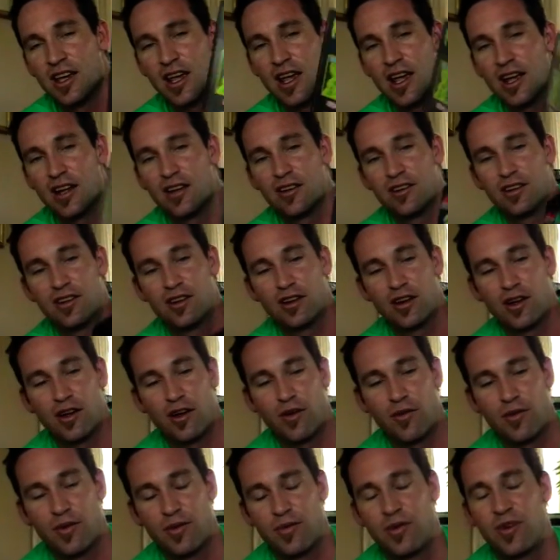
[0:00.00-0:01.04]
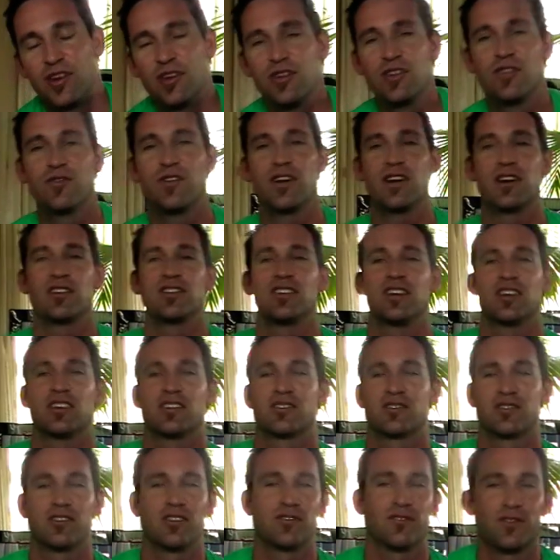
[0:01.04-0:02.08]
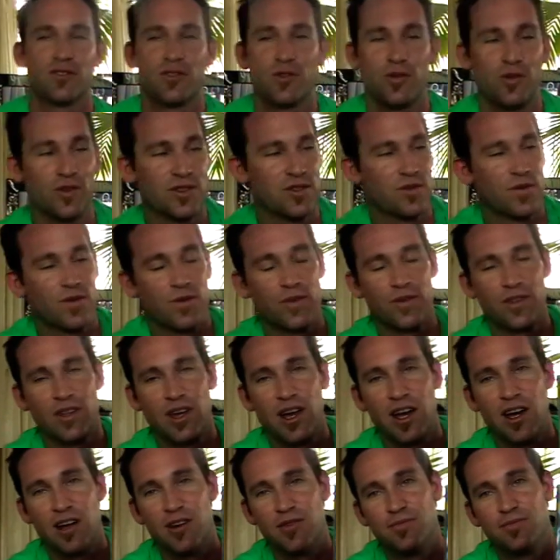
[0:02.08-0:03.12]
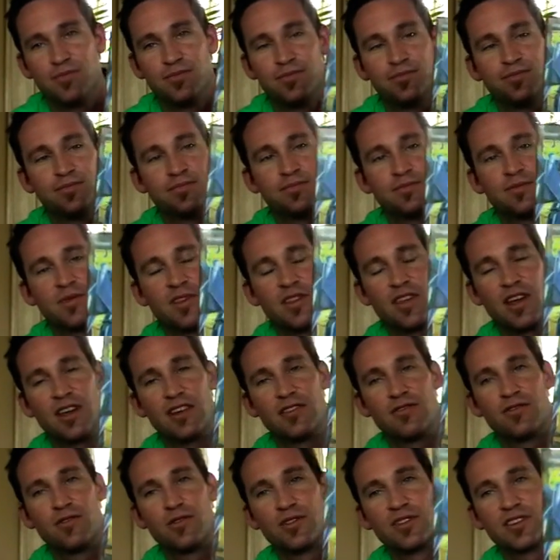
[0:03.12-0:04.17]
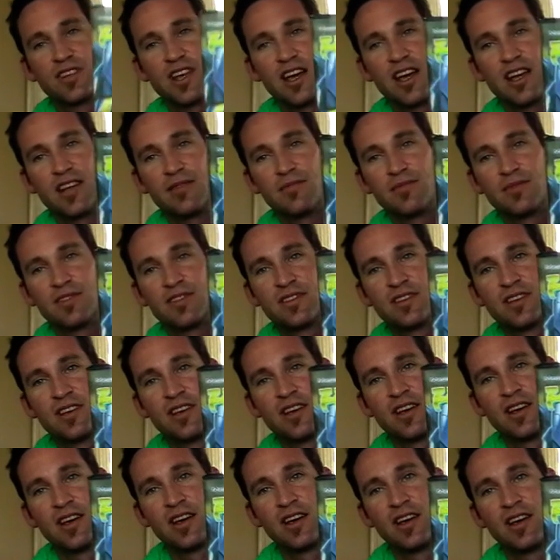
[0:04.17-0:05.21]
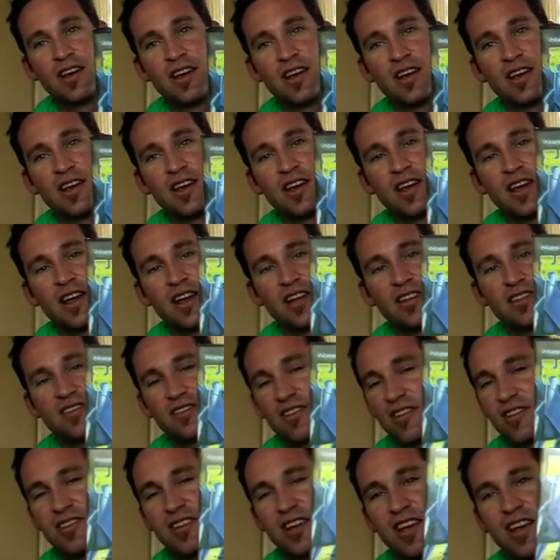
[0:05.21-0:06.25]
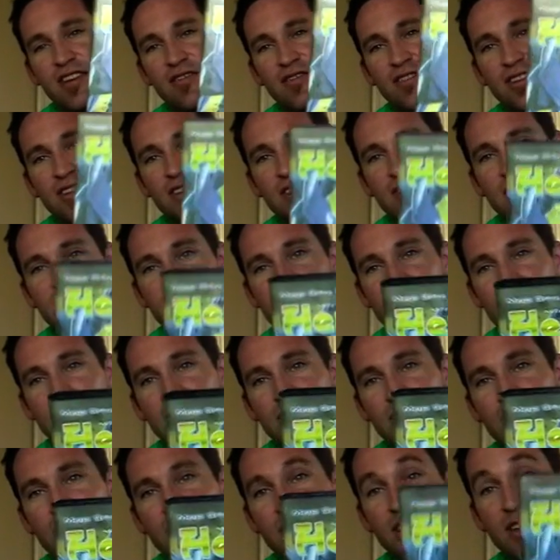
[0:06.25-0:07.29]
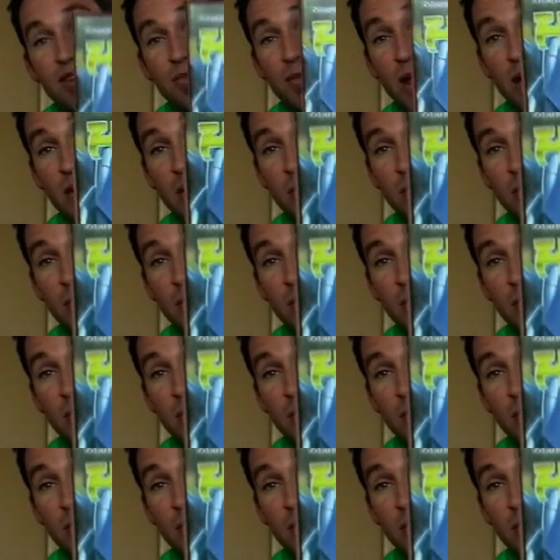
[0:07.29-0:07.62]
And you know, I'm a huge fan of Technosoft, of course, for all the Thunder Force games. And so to have this is really good, and to be